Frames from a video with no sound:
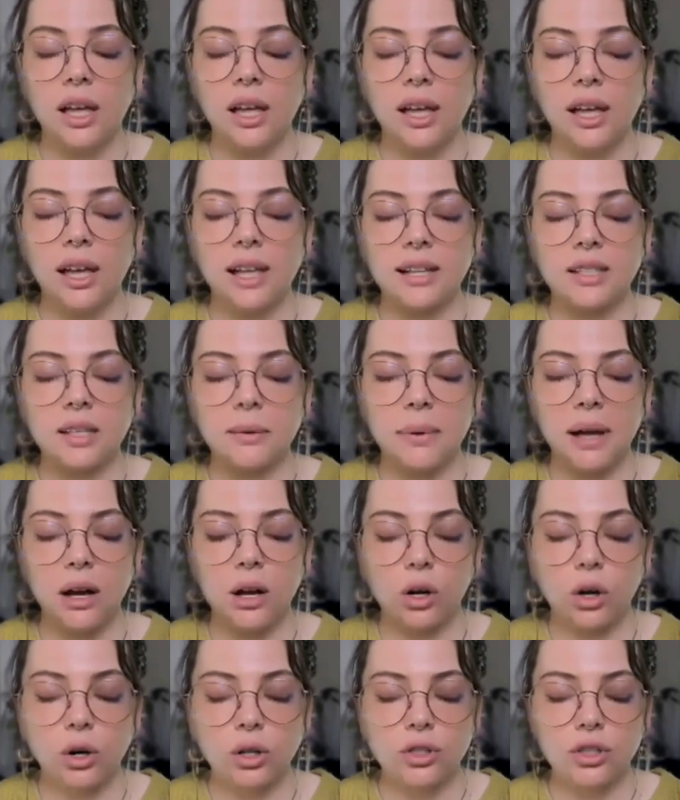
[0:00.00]
It's about
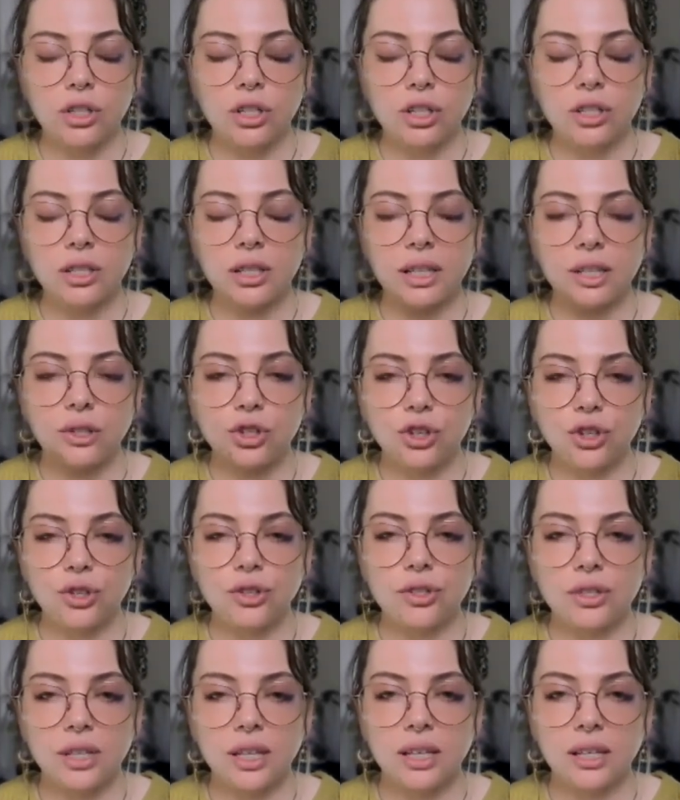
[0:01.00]
consciously
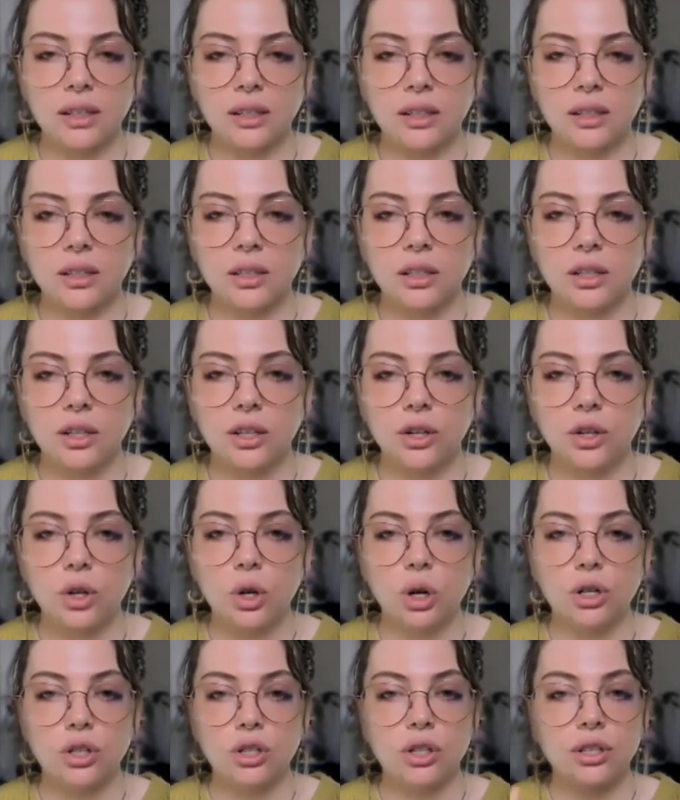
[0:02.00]
choosing
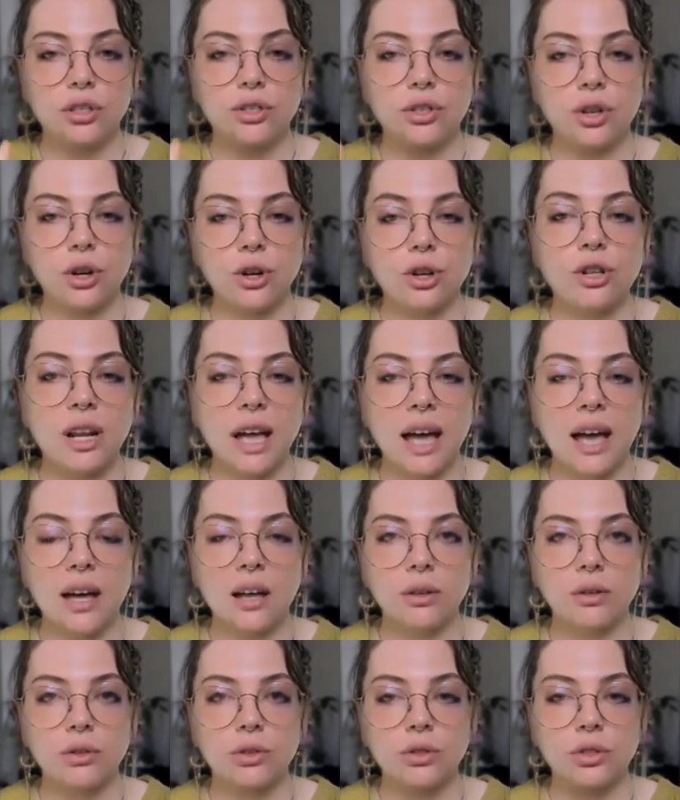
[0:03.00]
not to zone
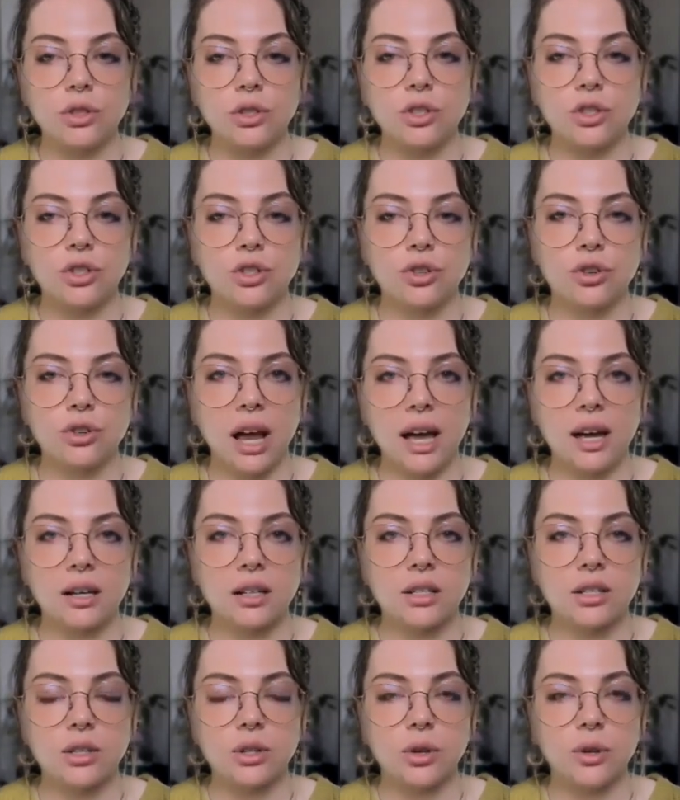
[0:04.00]
out,
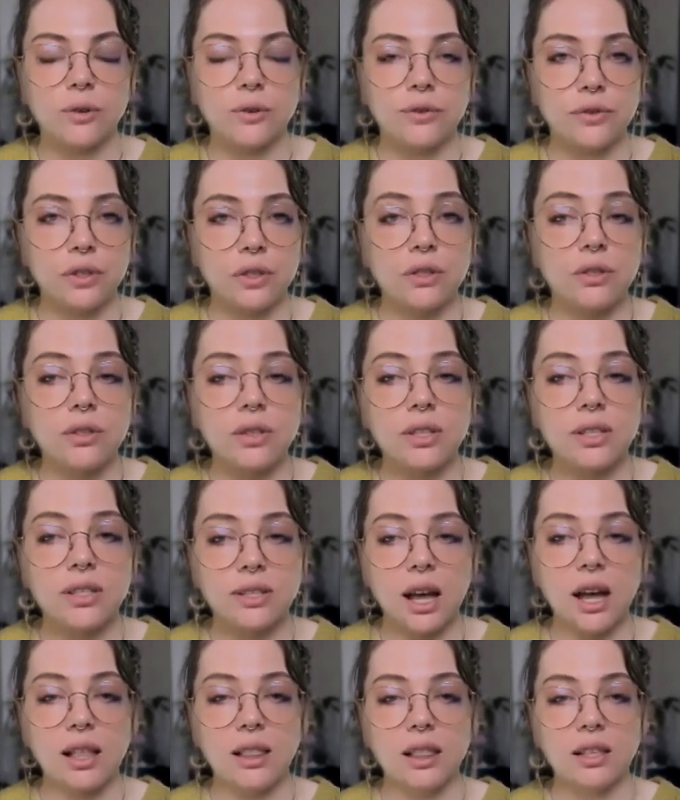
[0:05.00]
distract, or fill the
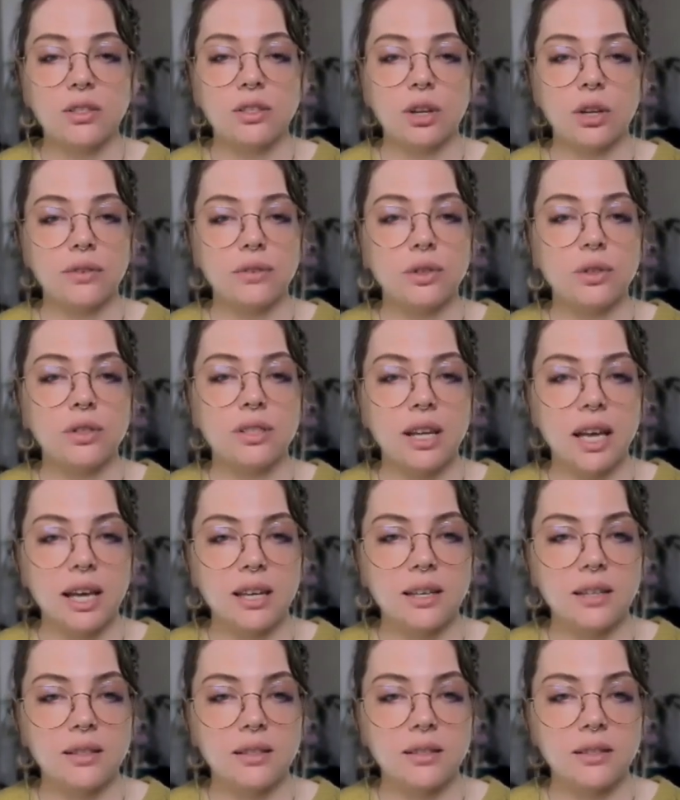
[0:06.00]
silence of your
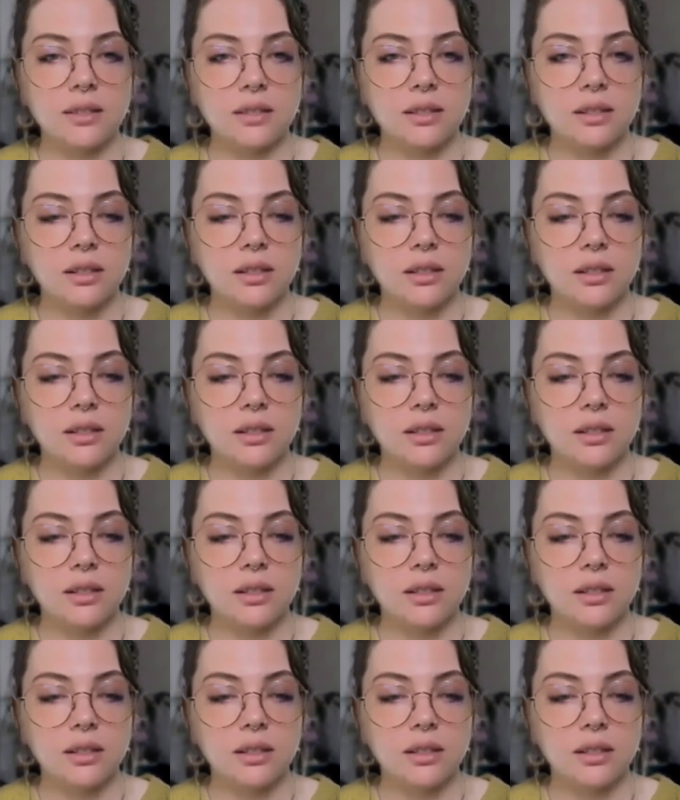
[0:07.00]
days